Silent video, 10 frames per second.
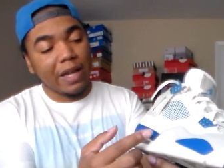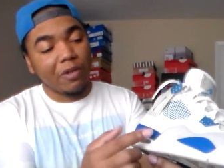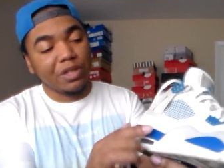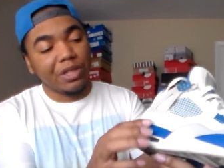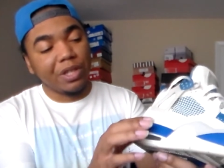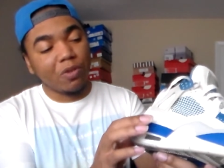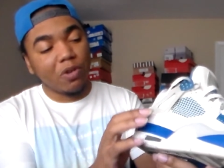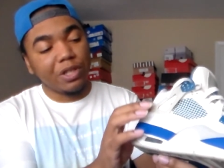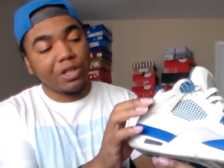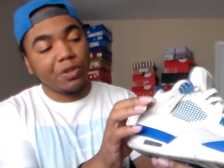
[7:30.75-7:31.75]
Now in
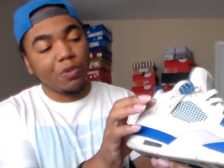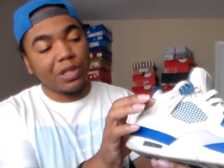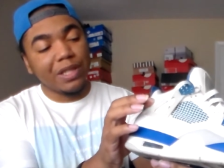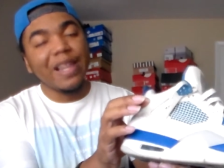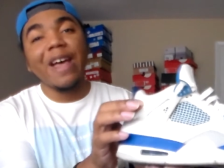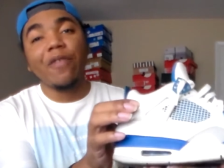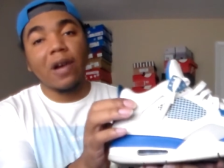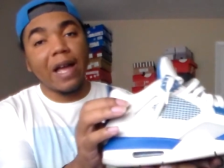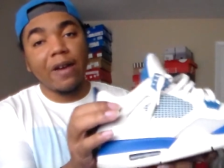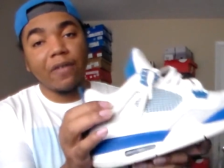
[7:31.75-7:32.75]
general, the shoe was
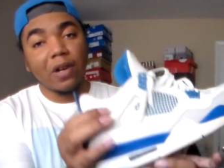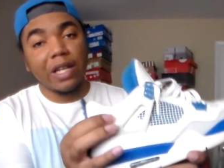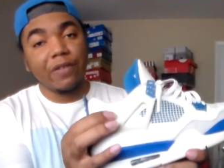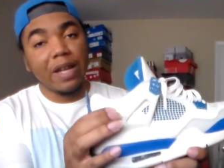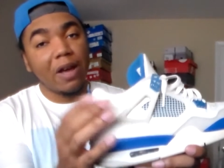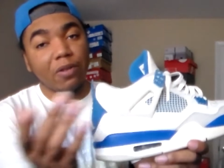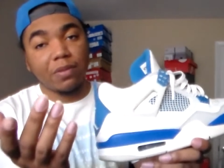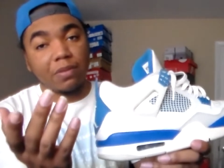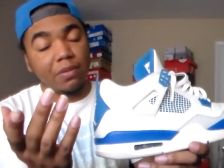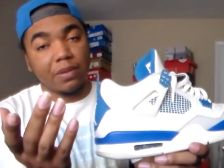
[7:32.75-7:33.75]
never ever even
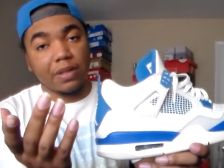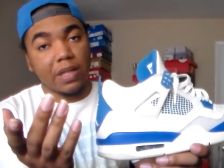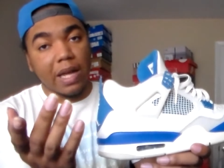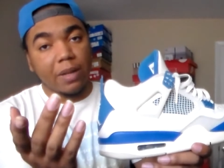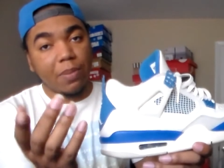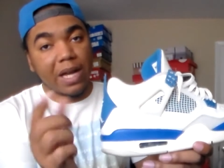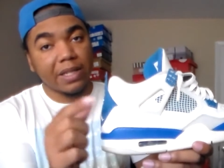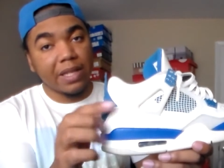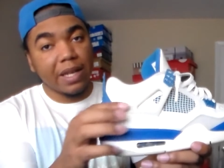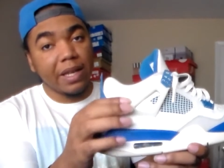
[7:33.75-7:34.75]
outside the
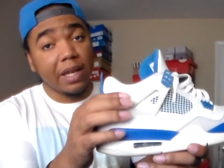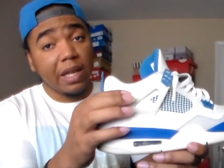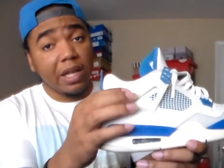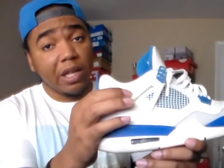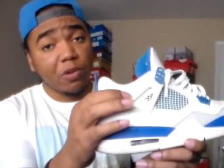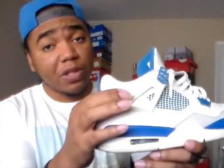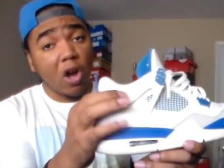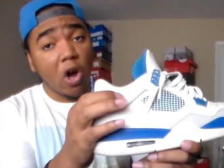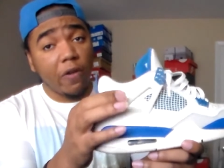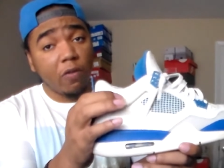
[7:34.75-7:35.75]
box then. It was an
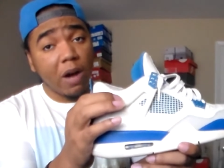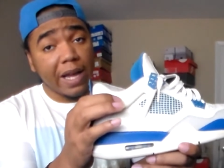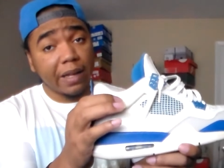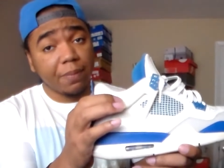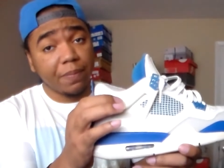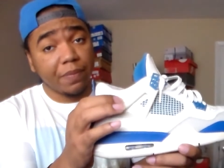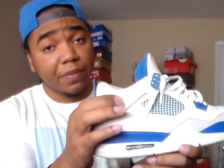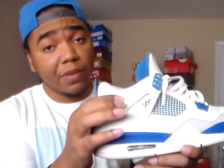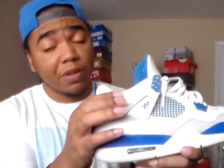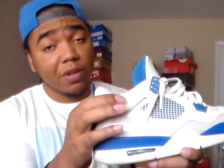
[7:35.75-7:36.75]
off-white,
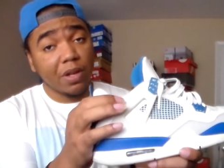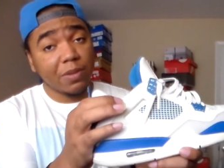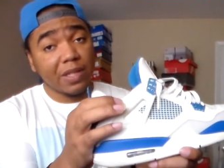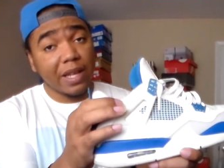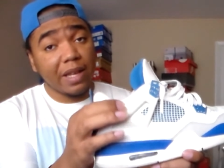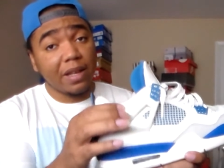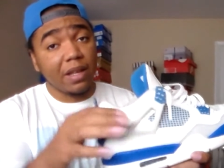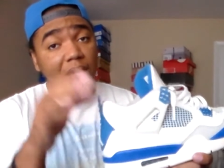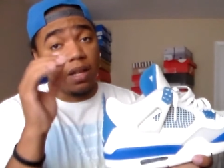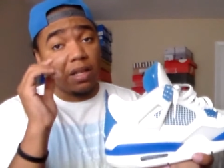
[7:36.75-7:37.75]
you know what I'm saying?
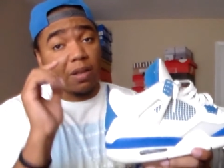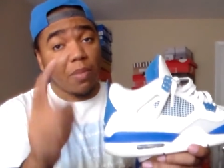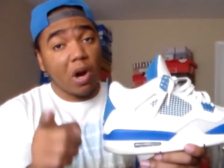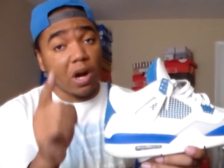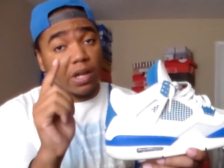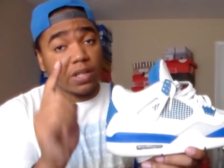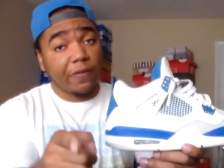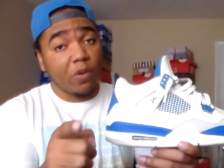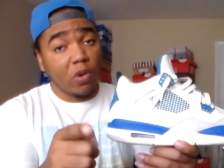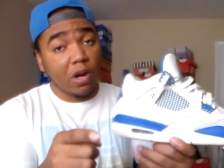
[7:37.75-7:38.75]
the Mars
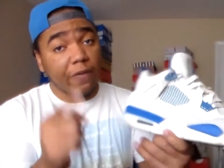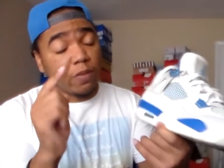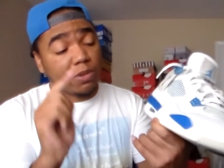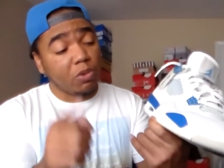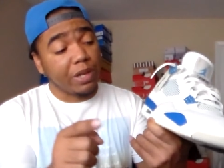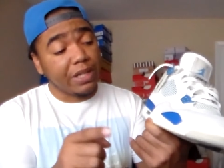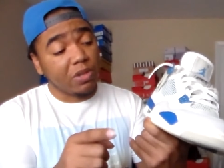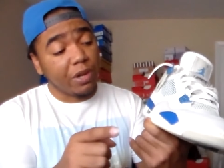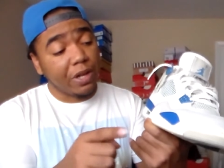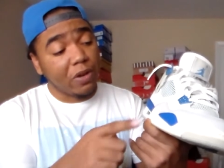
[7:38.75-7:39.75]
4 from
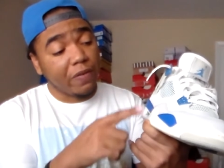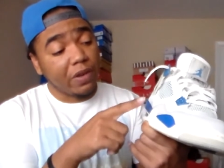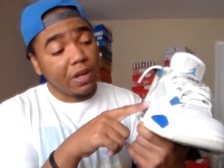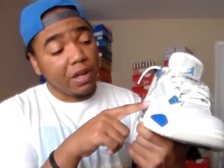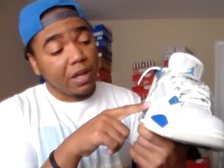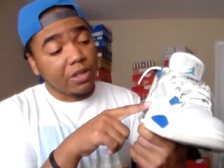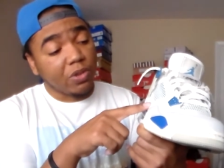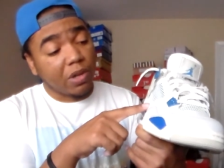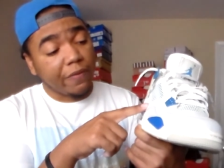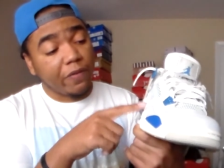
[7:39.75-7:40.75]
2012,
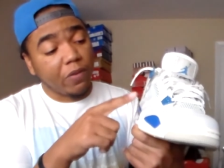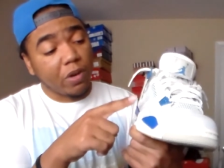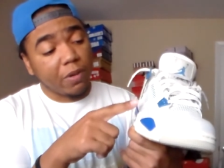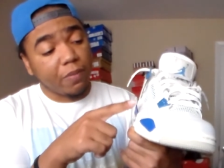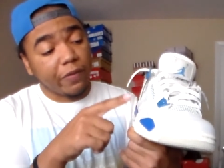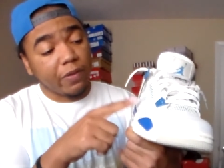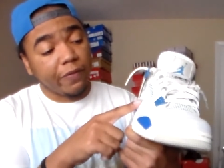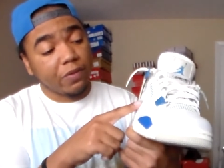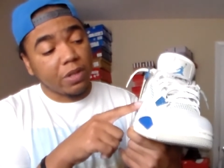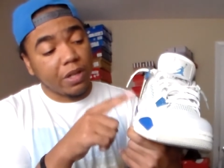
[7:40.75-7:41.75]
Jordan 4 from uh,
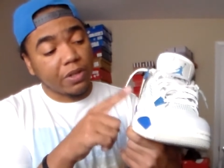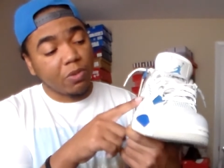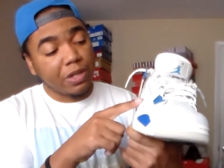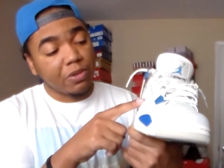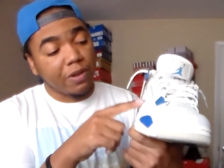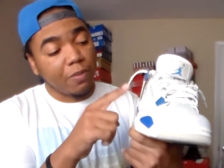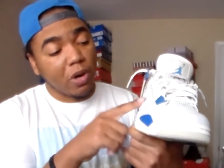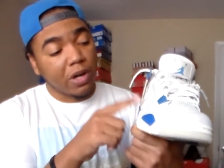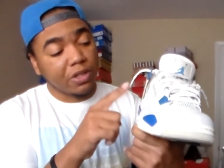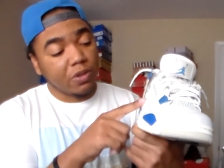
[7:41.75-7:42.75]
2012, the
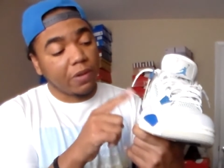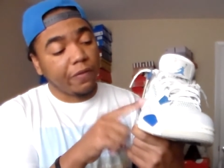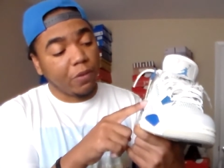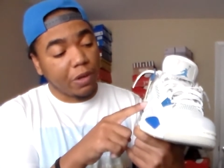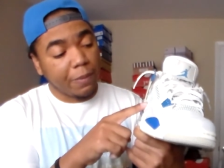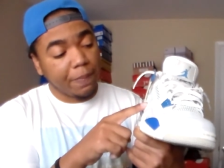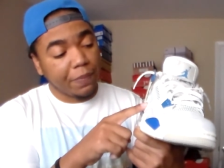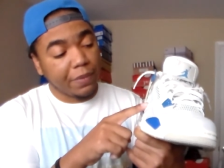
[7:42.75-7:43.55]
Mars Jordan 4,